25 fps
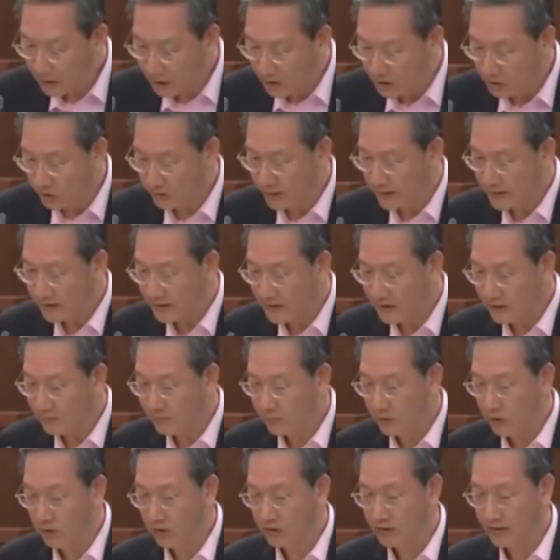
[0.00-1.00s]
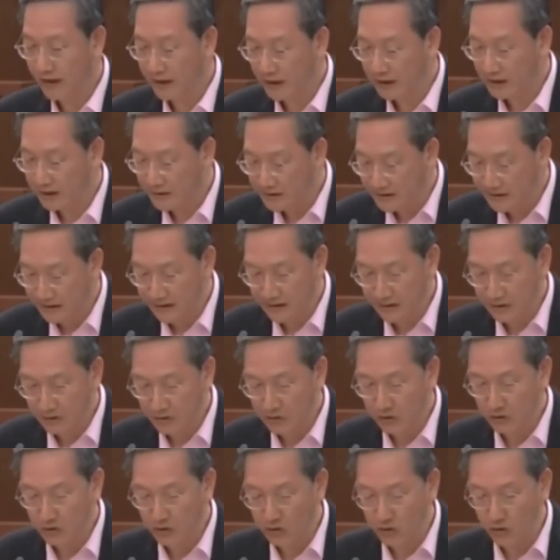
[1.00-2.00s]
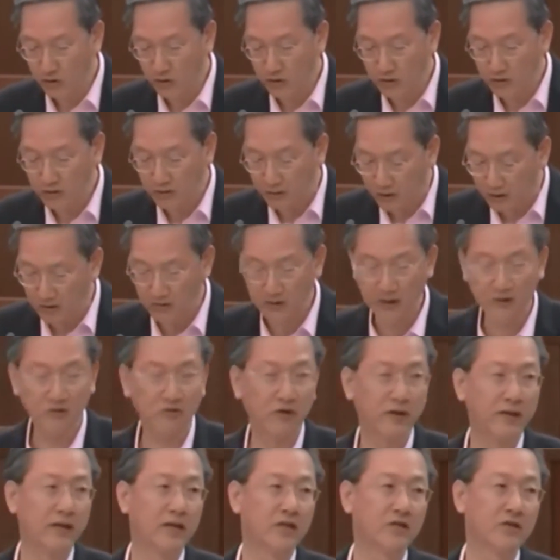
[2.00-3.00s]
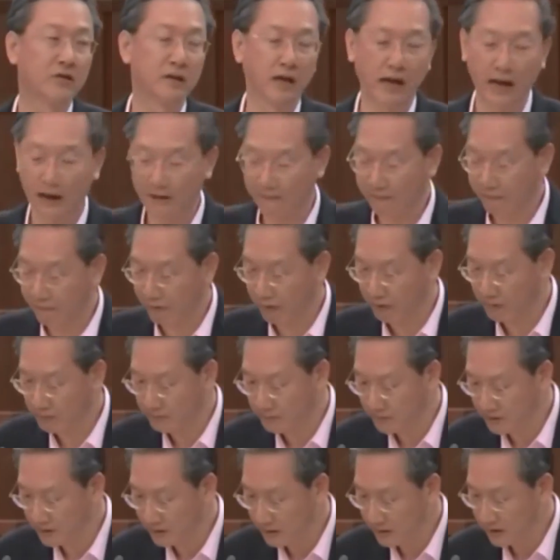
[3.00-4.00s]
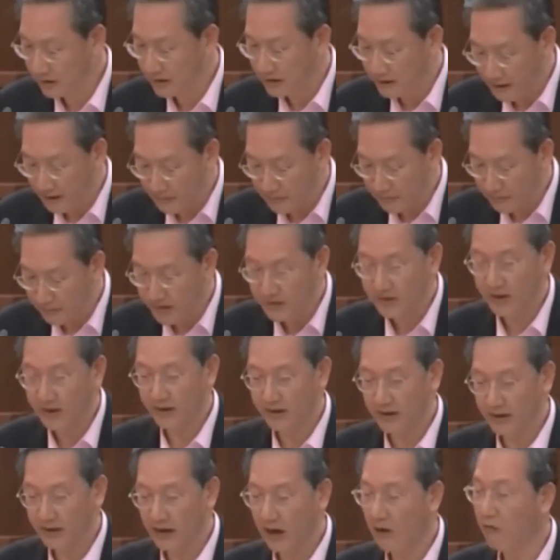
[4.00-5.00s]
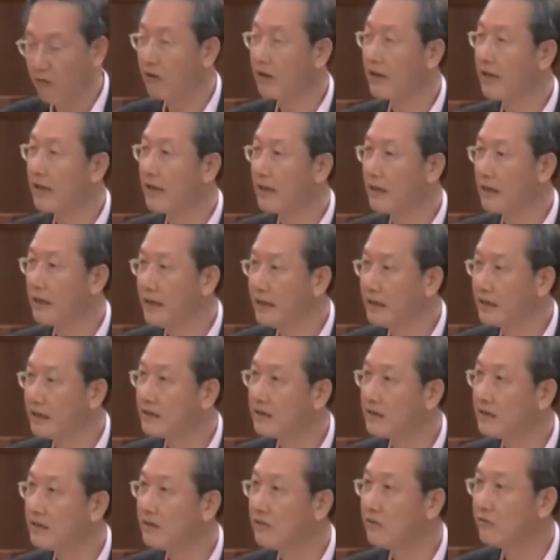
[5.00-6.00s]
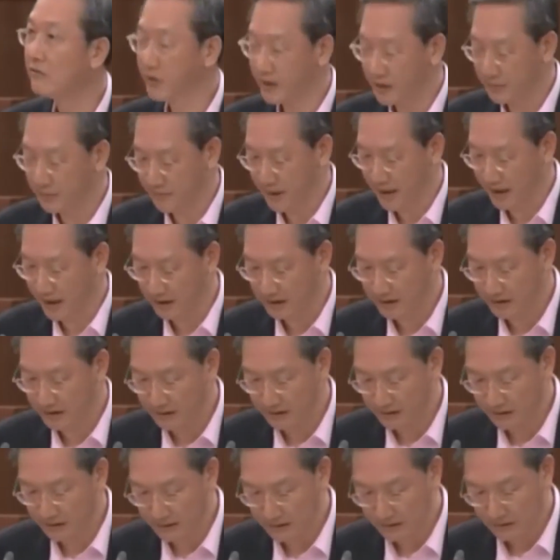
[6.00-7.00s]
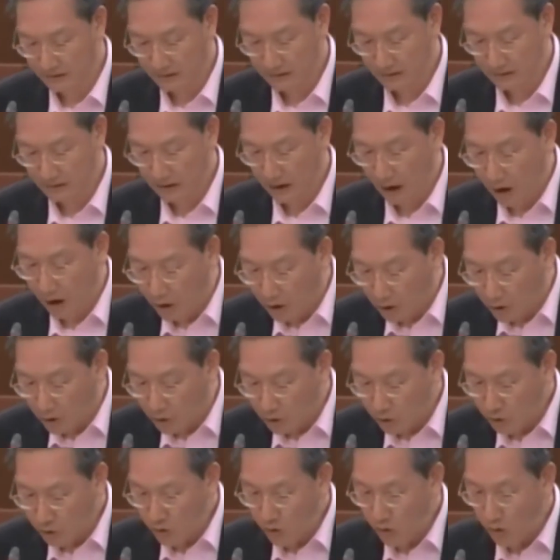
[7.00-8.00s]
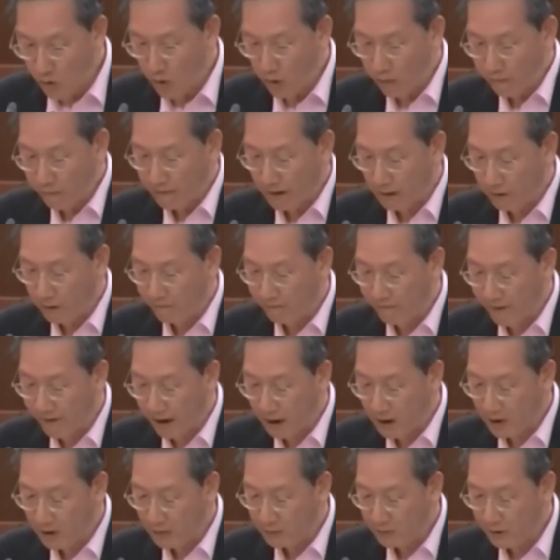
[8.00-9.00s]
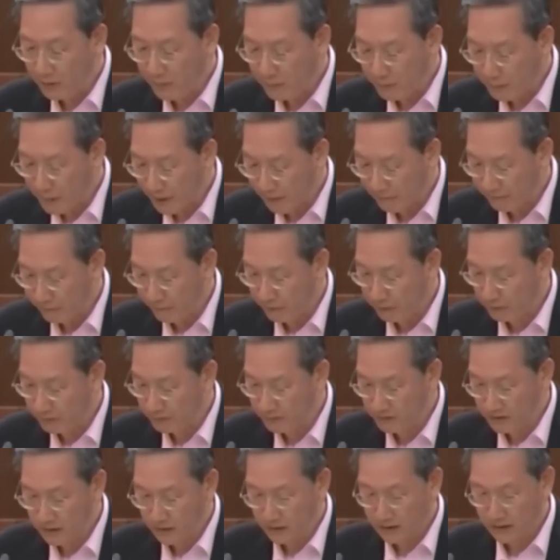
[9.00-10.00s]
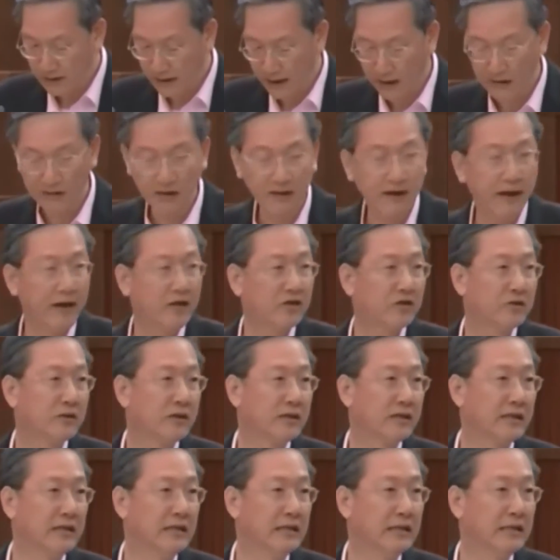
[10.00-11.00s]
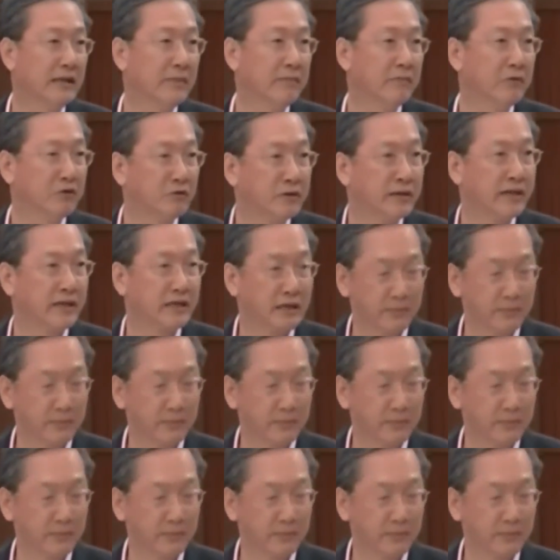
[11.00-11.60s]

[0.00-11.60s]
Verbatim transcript: So that Singapore can continue to draw on the traditional art forms in maintaining our links with the past. Two of our valuable platforms are the National Indian Music